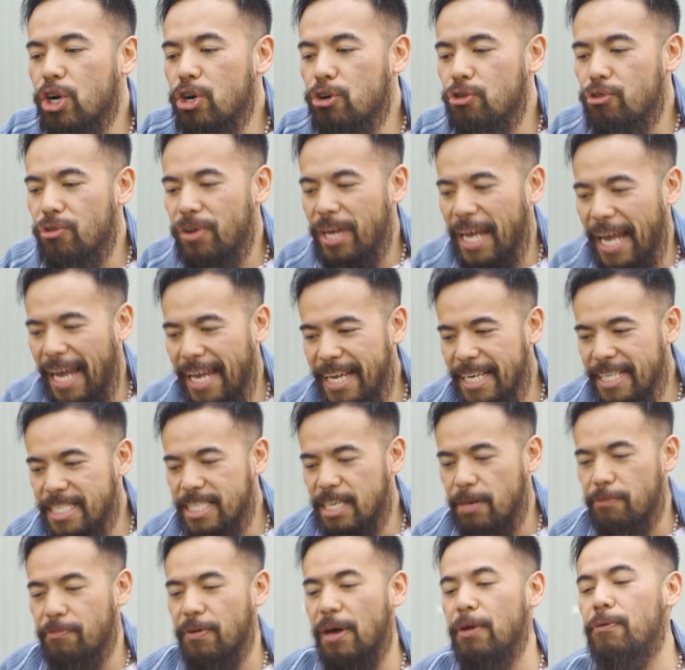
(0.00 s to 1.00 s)

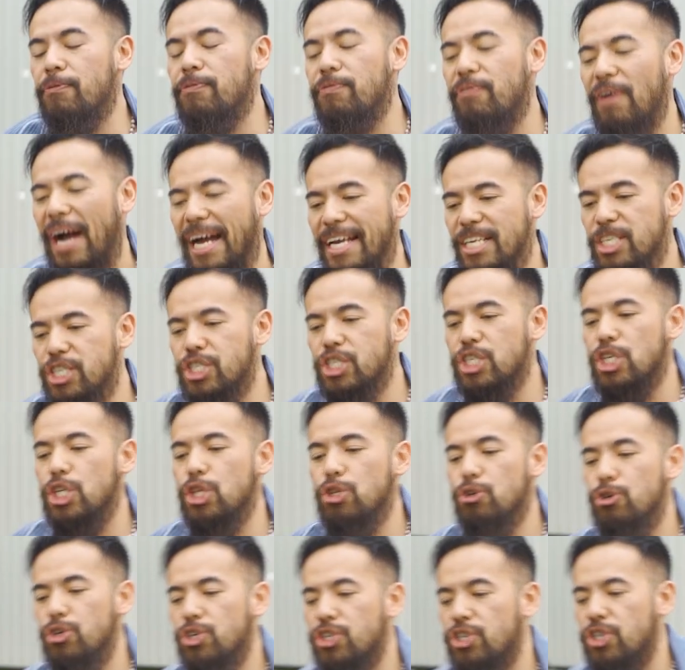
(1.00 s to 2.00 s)
creative and find
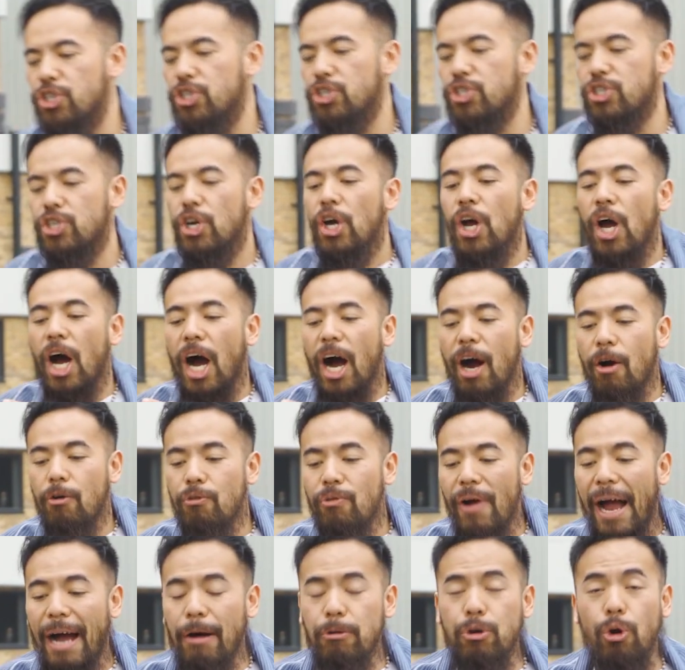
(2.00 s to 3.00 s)
solutions
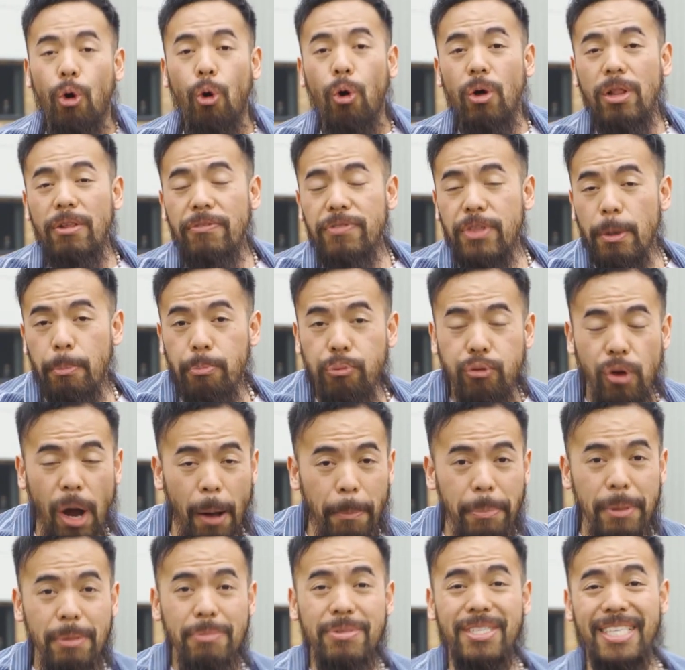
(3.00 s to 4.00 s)
around all of the
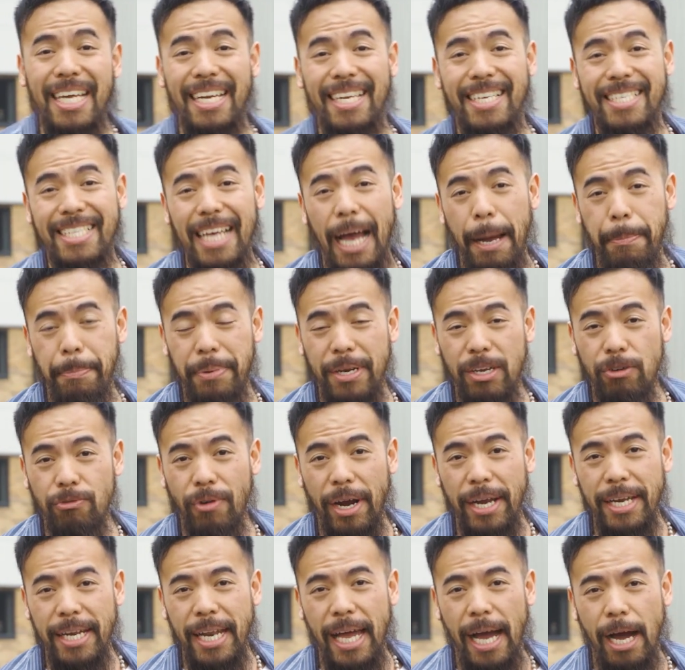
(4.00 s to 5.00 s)
problems that is happening
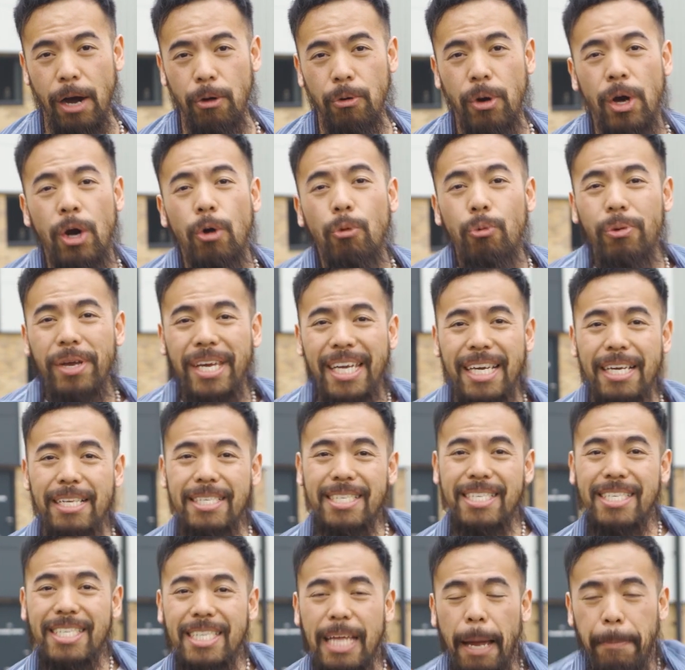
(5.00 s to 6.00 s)
right now, we
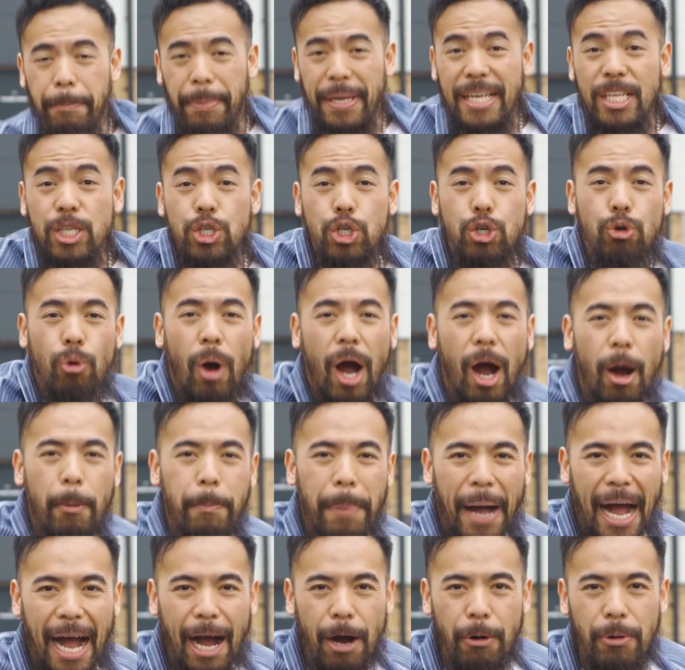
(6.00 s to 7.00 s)
can step into our
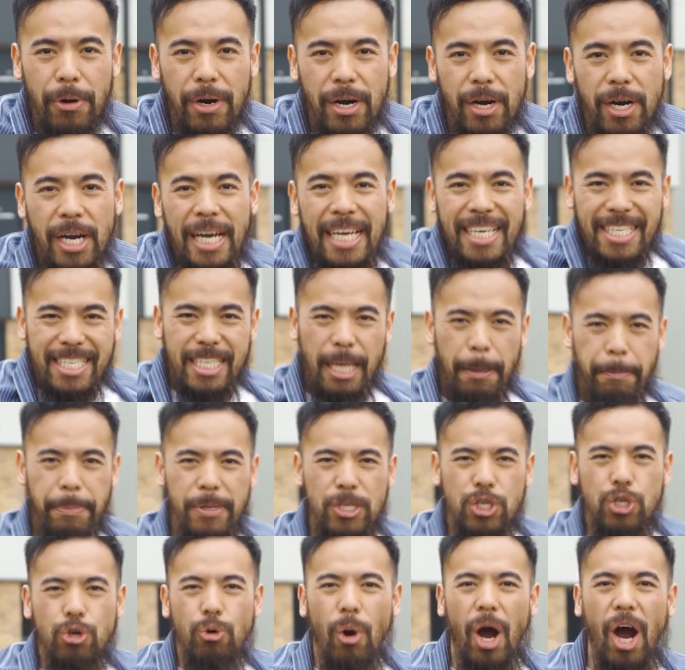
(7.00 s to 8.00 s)
power, step
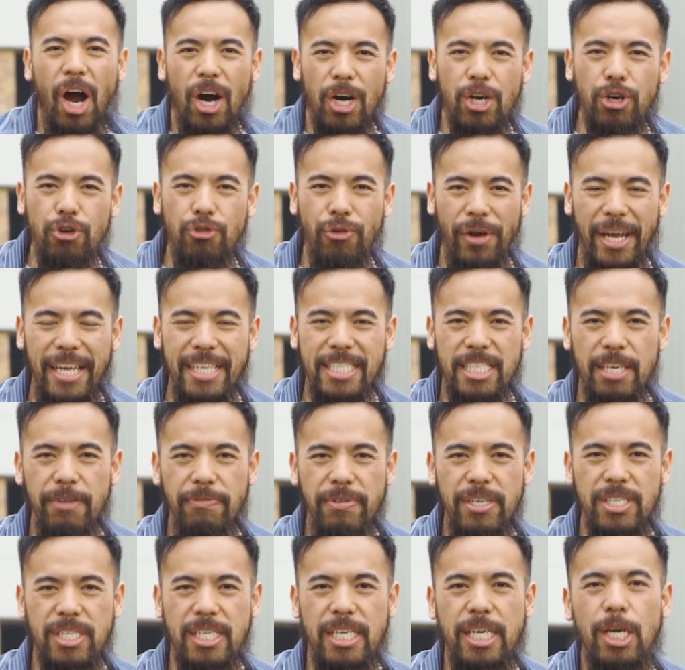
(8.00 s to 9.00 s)
into our
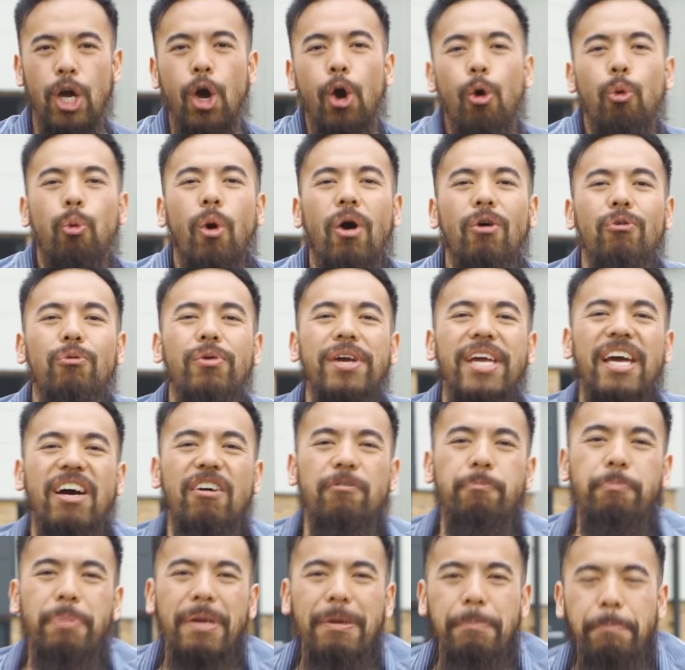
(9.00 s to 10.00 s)
creativity, what we
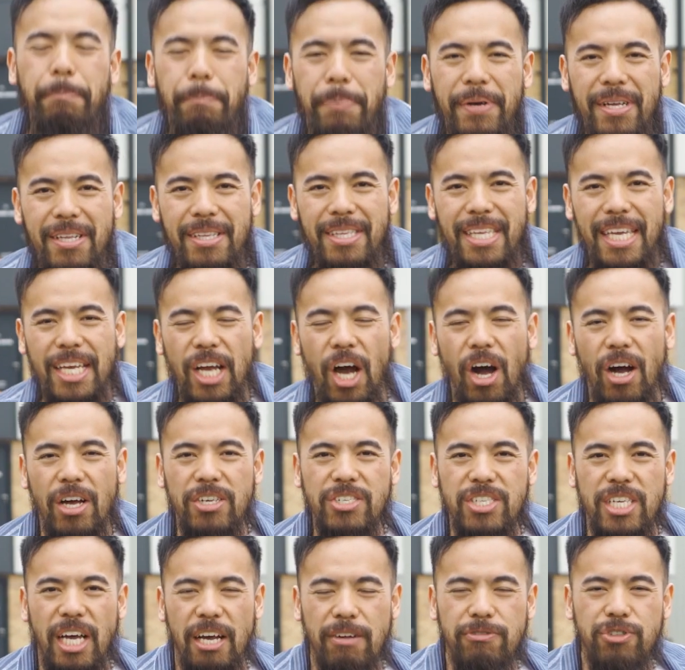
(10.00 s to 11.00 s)
have been building
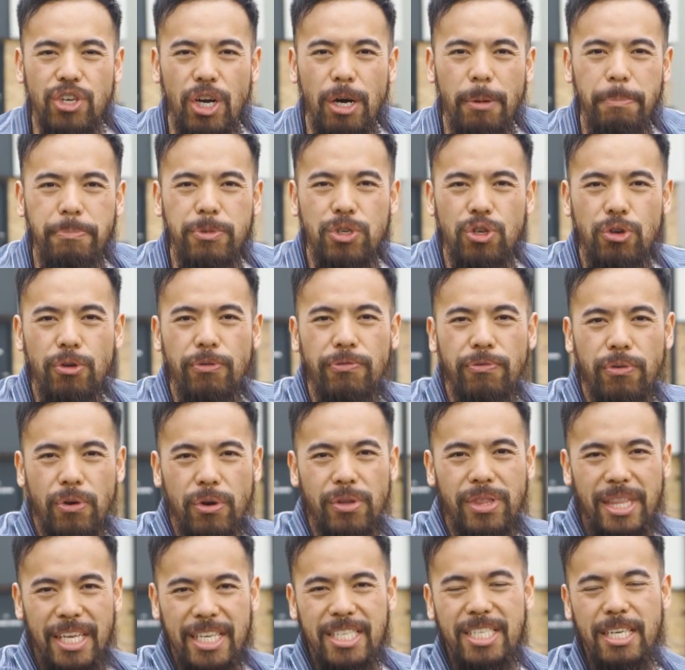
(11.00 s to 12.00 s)
ourselves up to
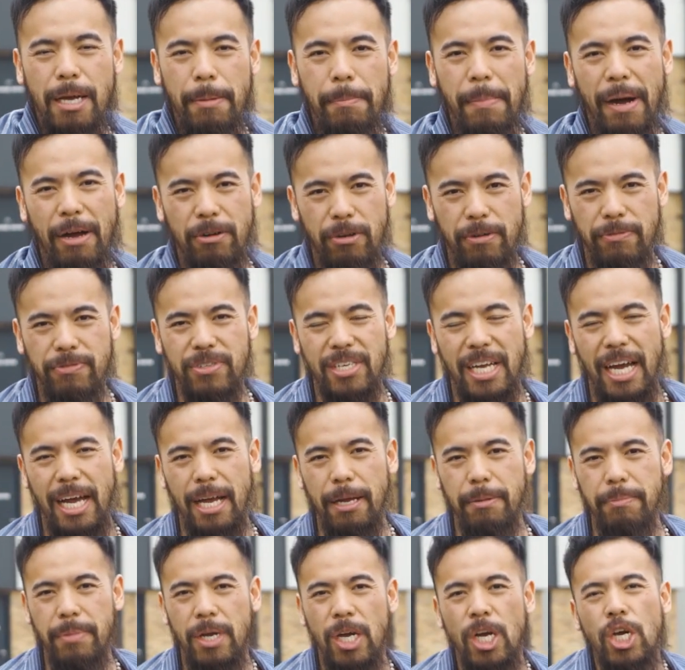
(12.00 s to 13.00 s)
for this amount of
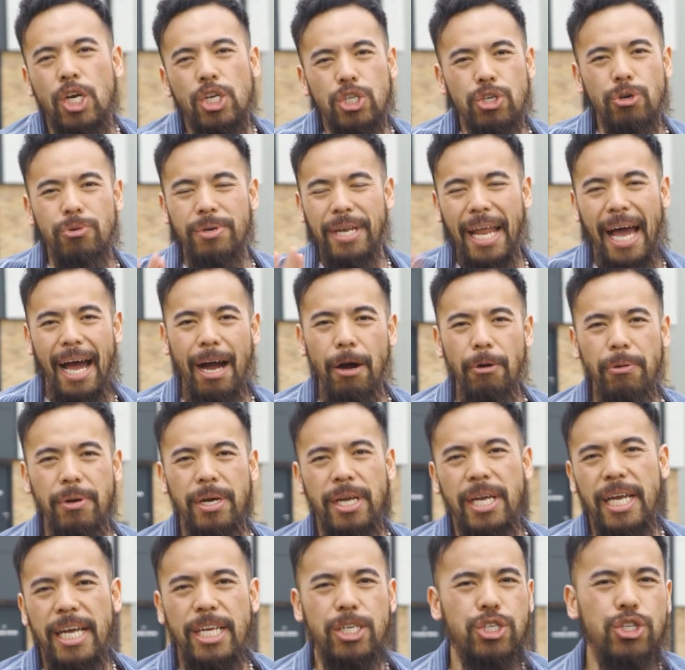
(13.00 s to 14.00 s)
time. So now
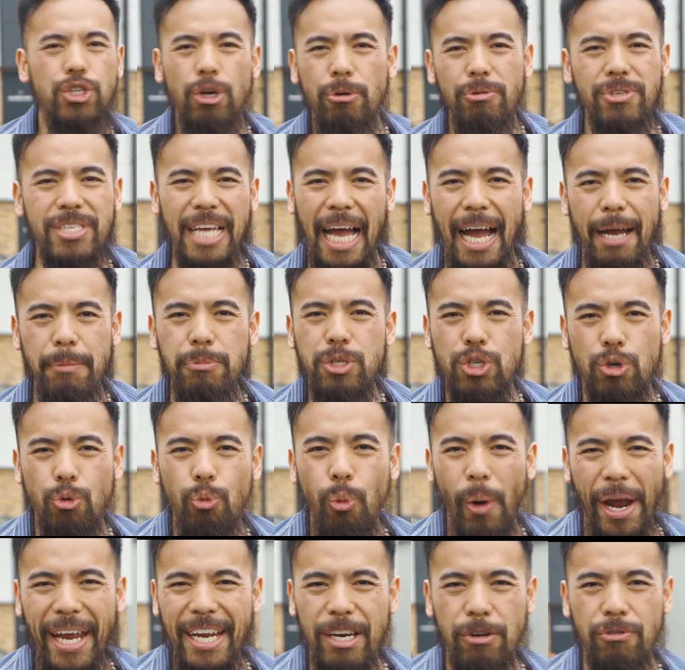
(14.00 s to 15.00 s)
is no time to
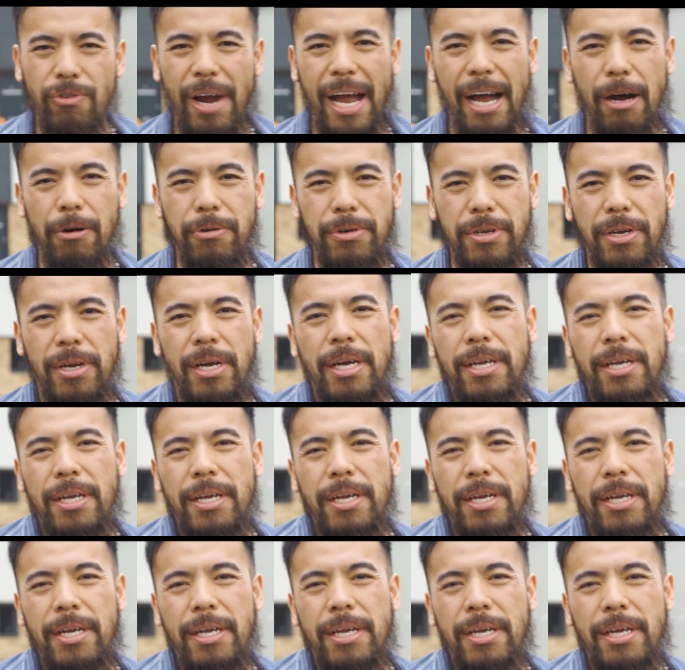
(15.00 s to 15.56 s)
wait around.